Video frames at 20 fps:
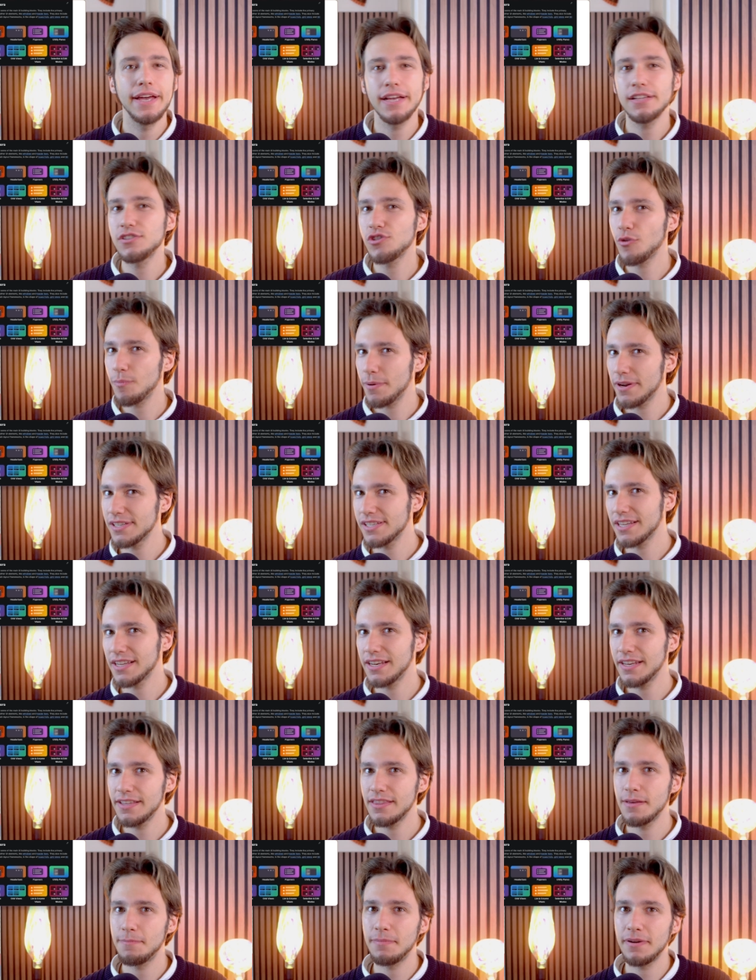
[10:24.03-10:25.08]

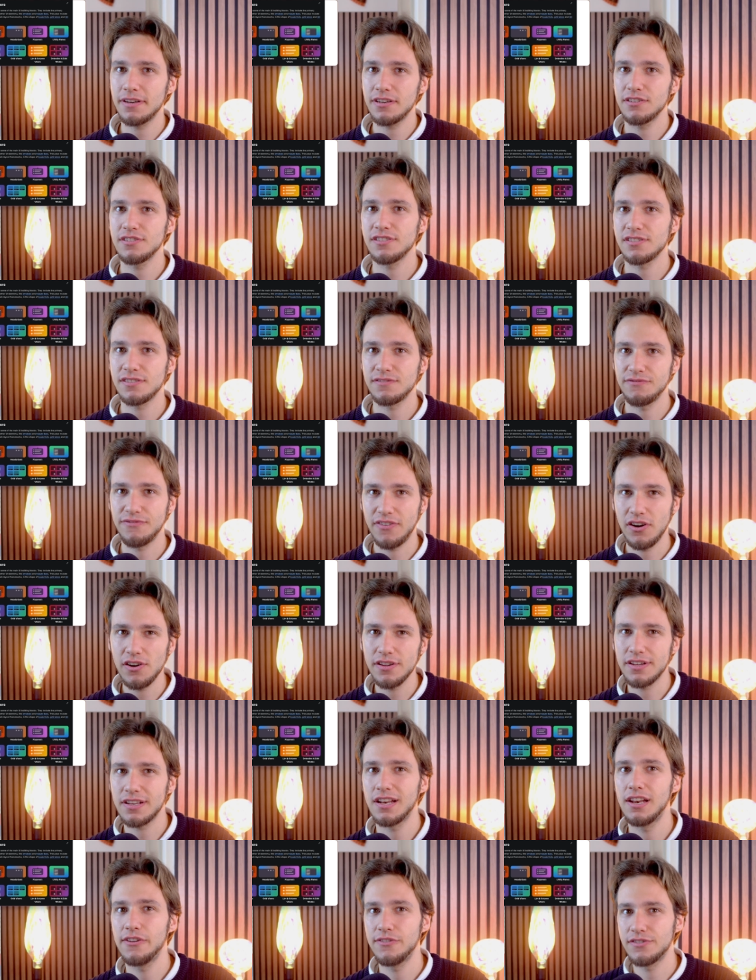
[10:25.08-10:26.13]
Unsurprisingly, the patterns very
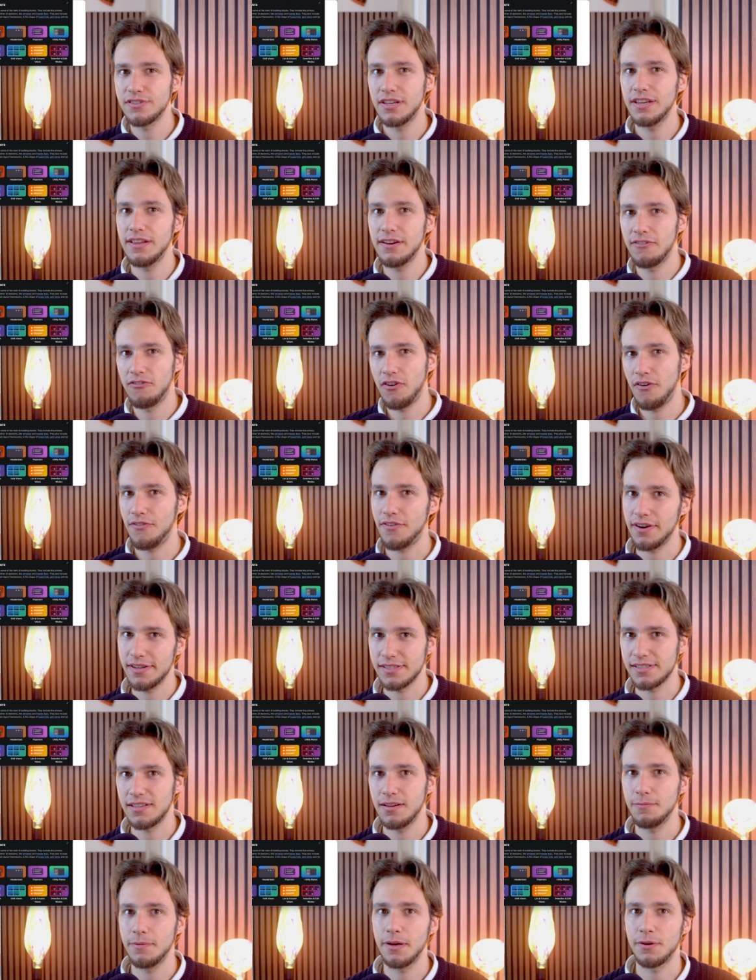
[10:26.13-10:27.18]
closely
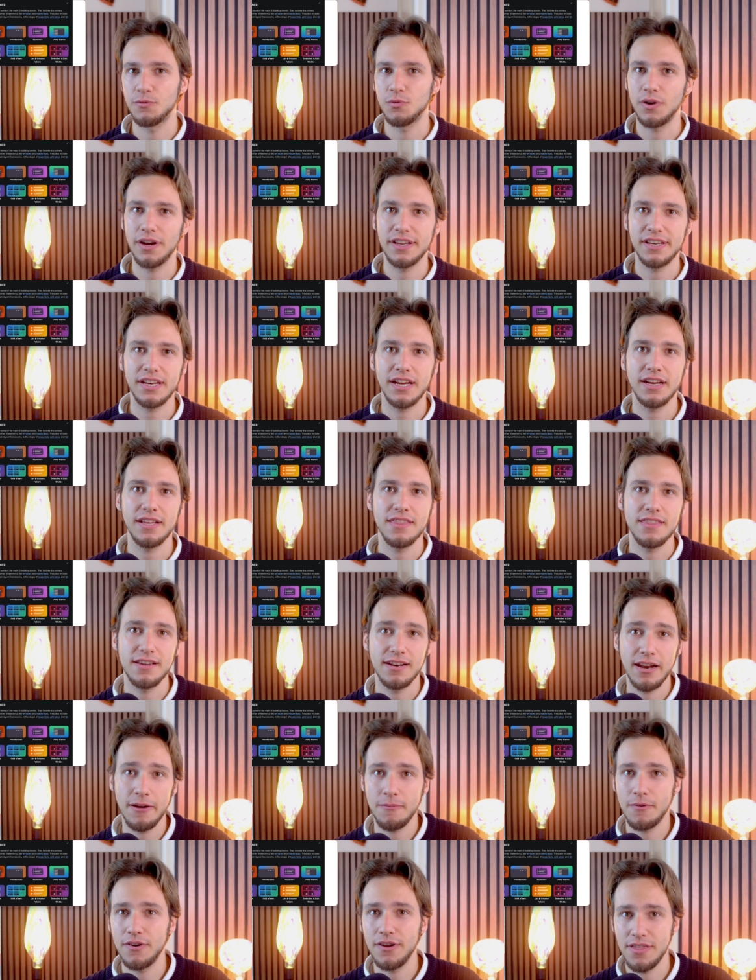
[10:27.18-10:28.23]
reference Libadwaita, the
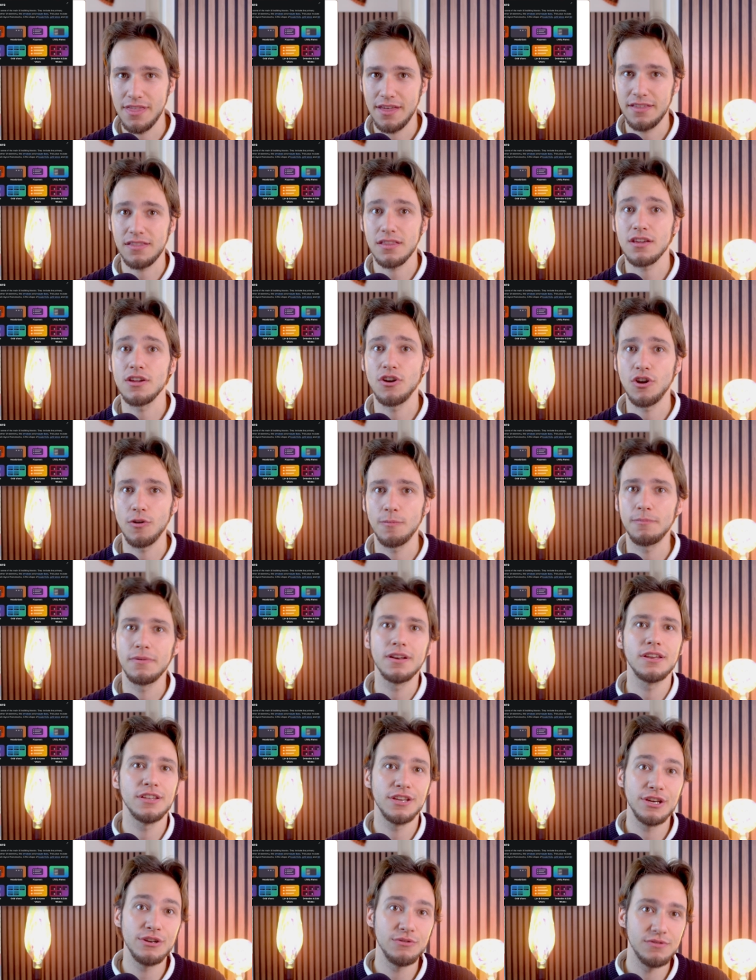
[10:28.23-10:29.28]
library that GNOME
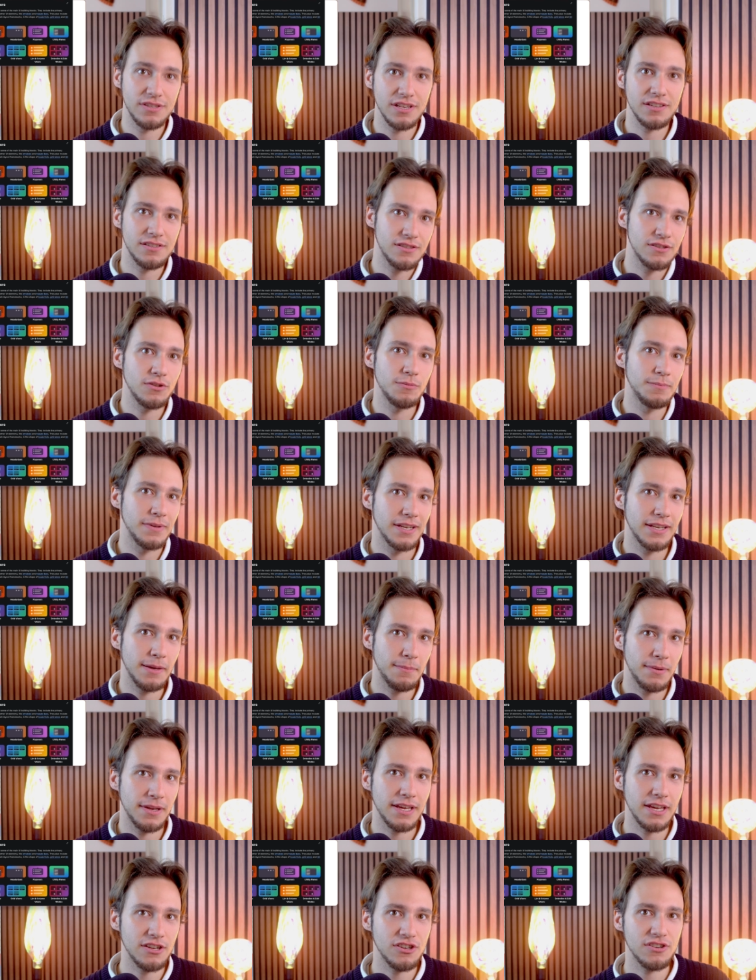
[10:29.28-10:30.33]
uses to build
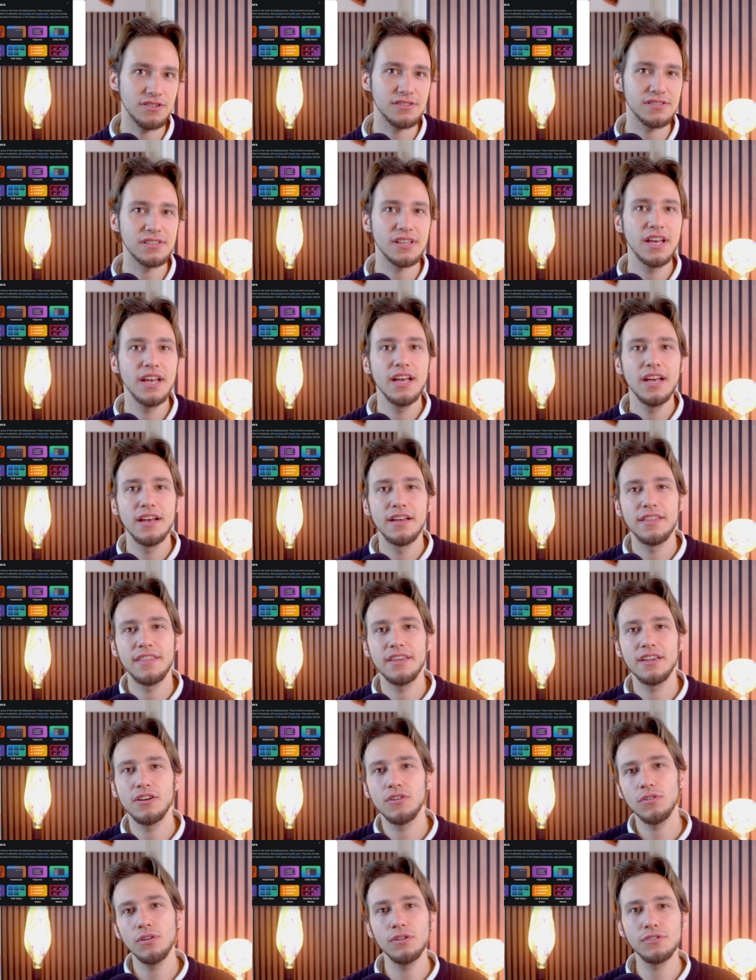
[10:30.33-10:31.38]
applications.
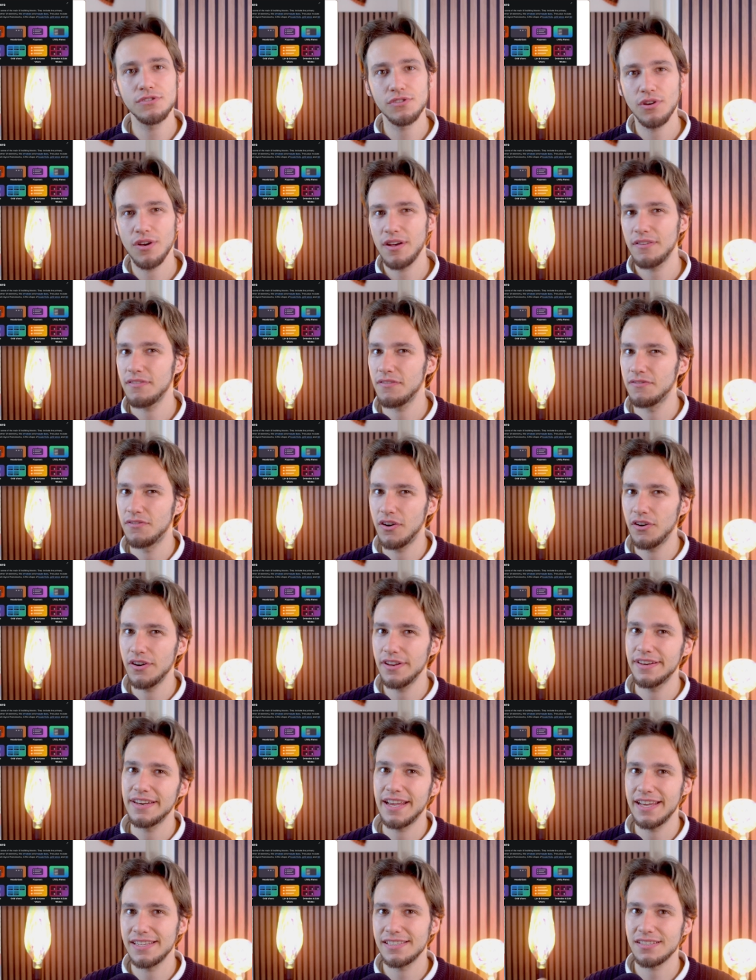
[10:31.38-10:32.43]
They also have very
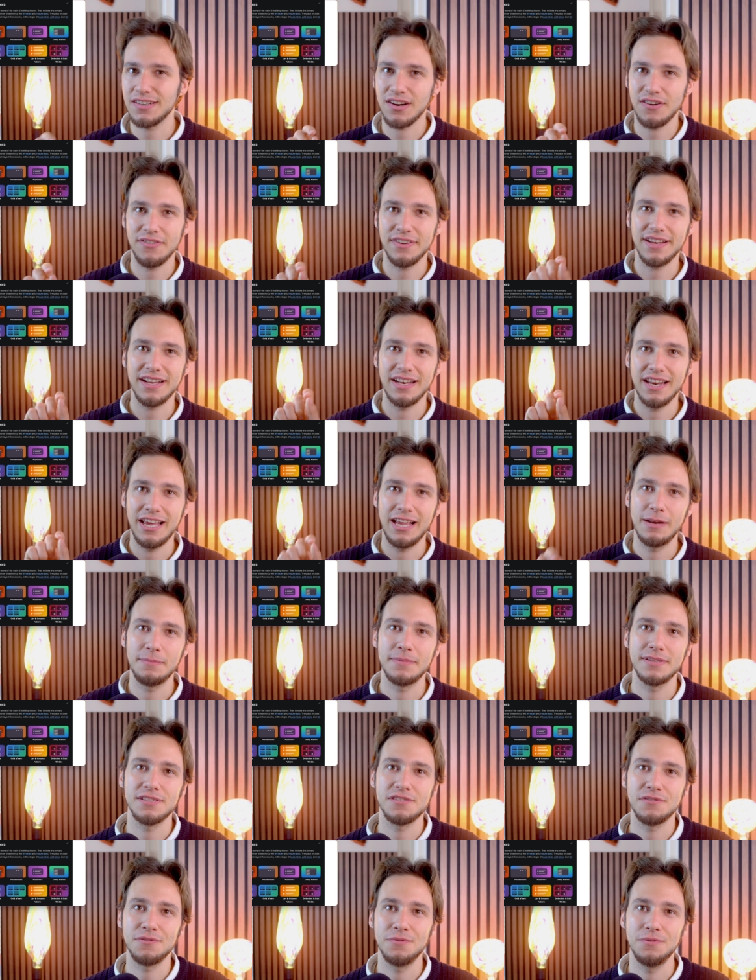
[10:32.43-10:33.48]
nice graphical
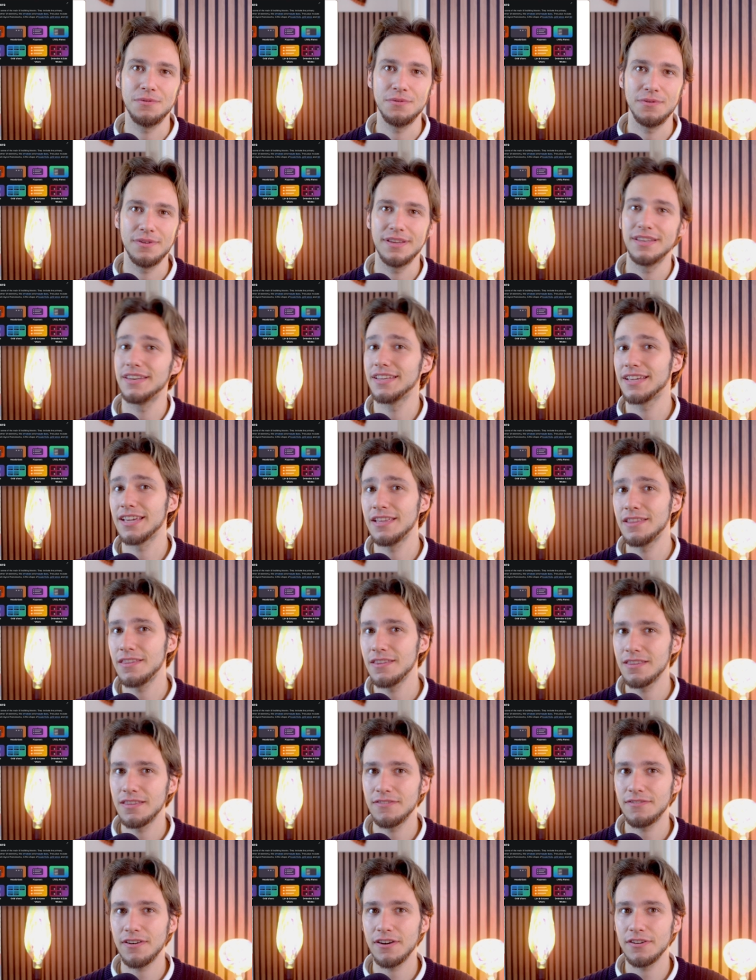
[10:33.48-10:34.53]
elements to indicate
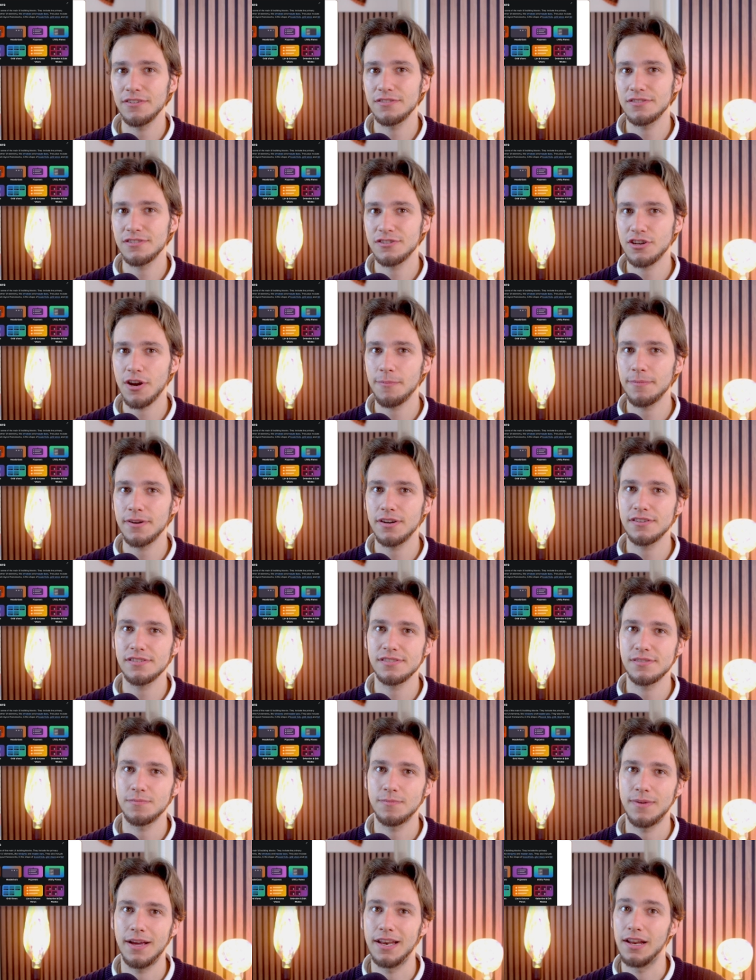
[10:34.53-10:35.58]
the various
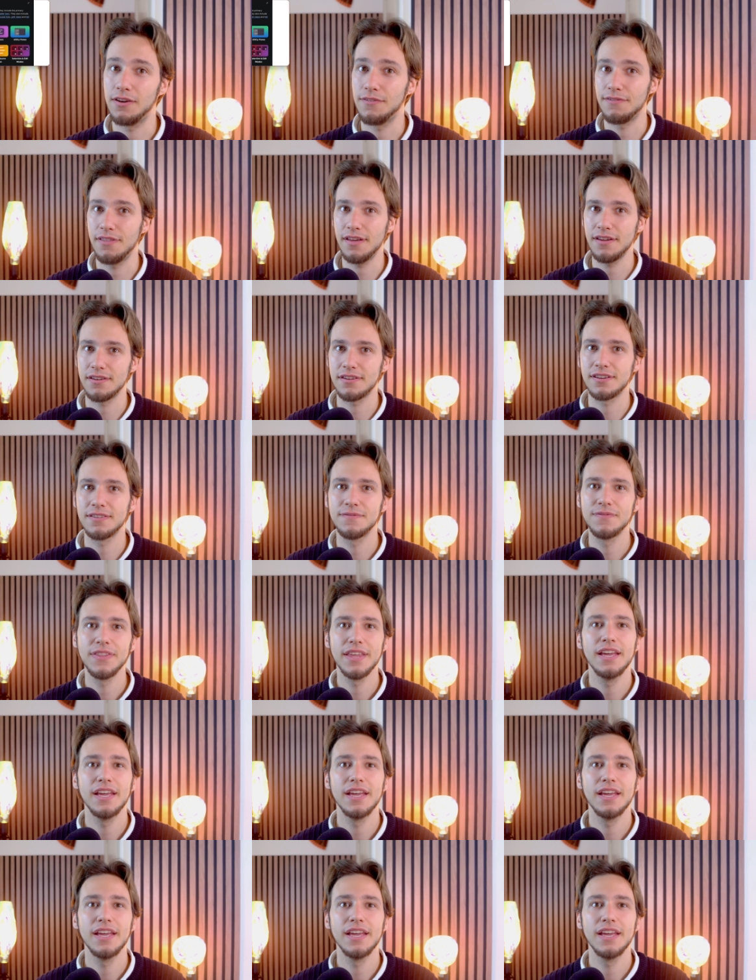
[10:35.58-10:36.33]
chapters. I love that.